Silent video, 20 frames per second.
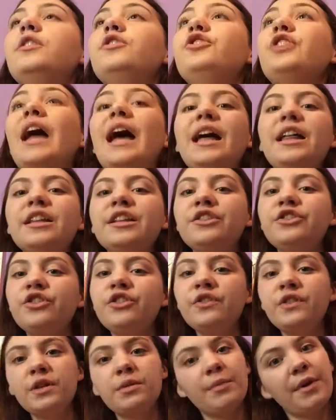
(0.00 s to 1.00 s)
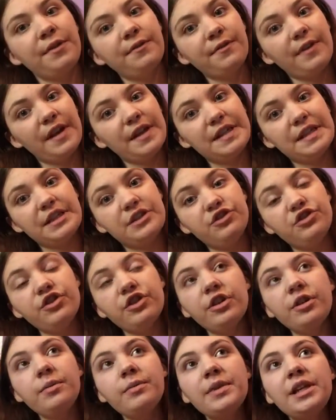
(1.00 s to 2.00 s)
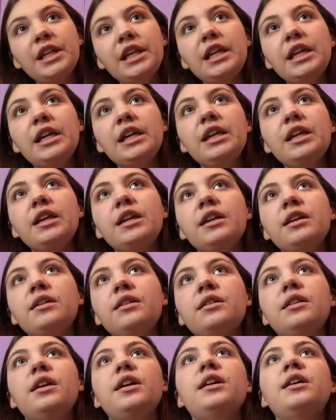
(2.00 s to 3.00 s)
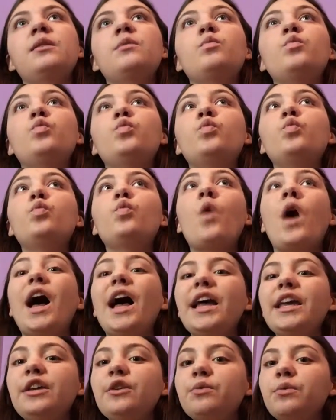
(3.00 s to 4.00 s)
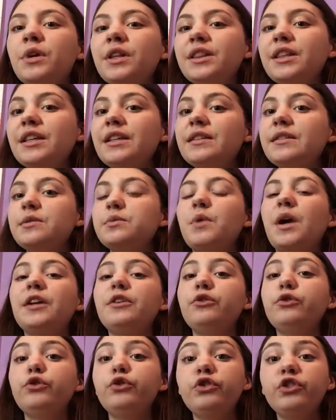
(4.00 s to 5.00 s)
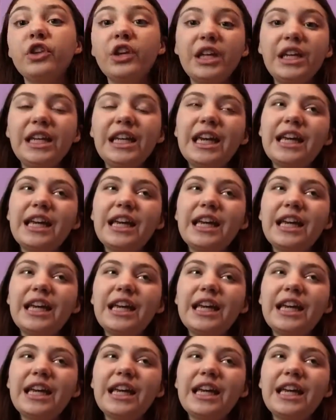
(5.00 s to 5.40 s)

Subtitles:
challenges you might face in Germany, why you want this, why you should